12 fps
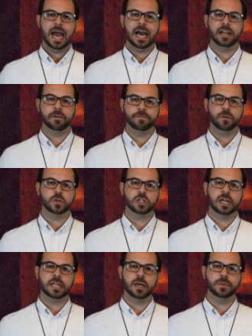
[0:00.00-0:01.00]
And
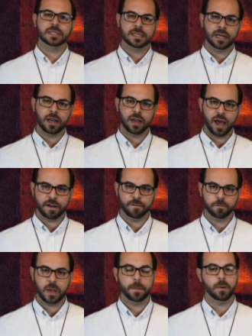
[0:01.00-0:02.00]
unfortunately, there was still a line
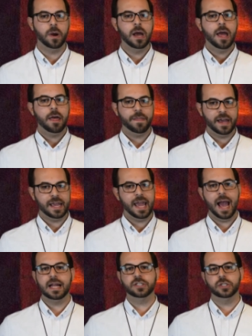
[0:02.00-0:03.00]
of people that he
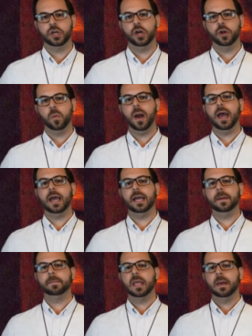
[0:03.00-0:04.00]
had to turn away,